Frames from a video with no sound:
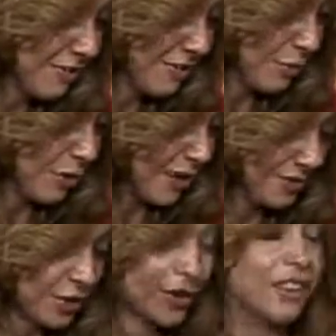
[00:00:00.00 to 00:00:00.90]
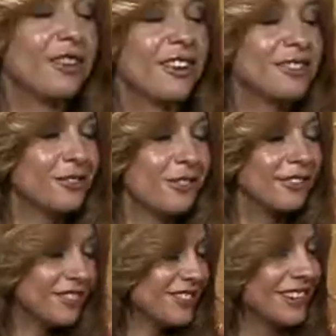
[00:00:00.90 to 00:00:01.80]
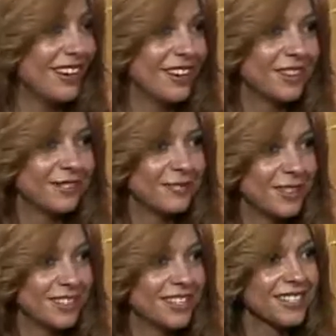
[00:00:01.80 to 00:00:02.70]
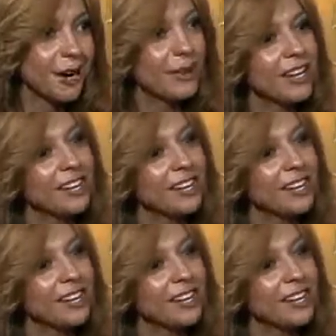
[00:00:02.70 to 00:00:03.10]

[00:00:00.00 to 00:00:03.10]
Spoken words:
well have done in as DA of Middlesex County.